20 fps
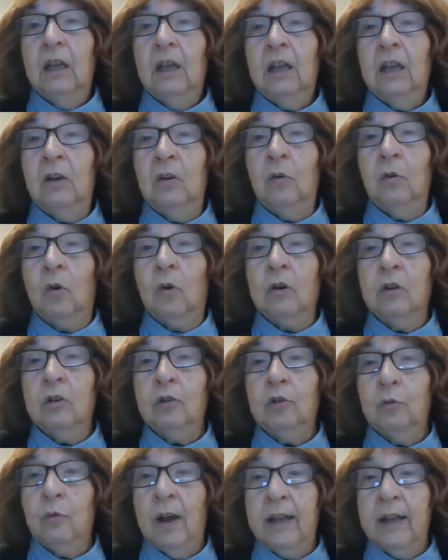in order
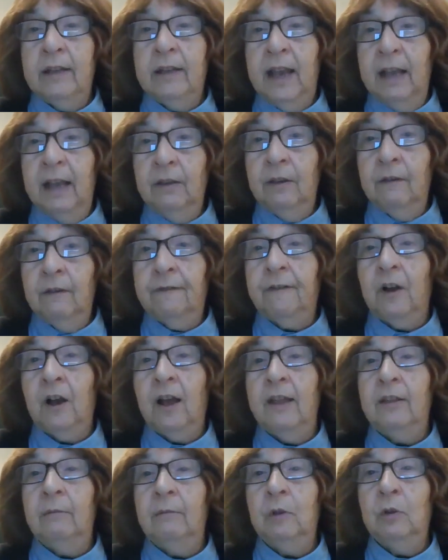to
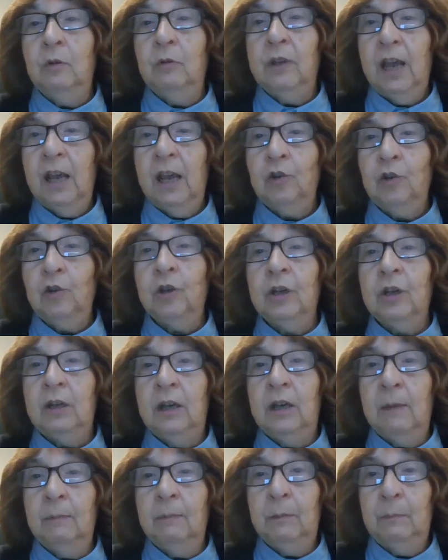identify the mutation in
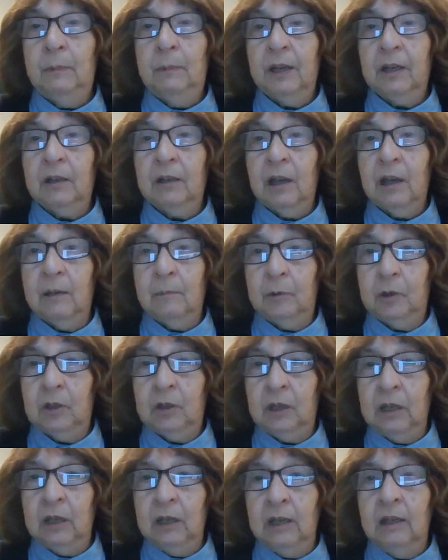Niemann-Pick type
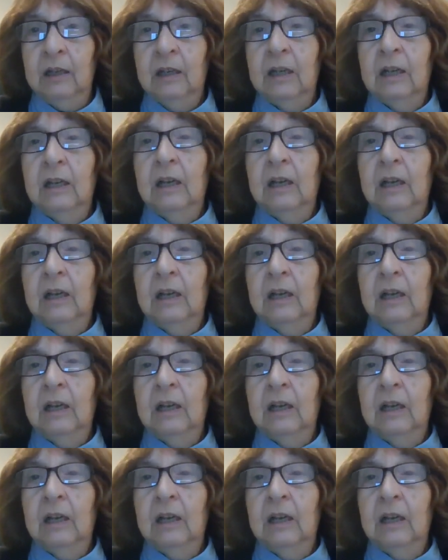C.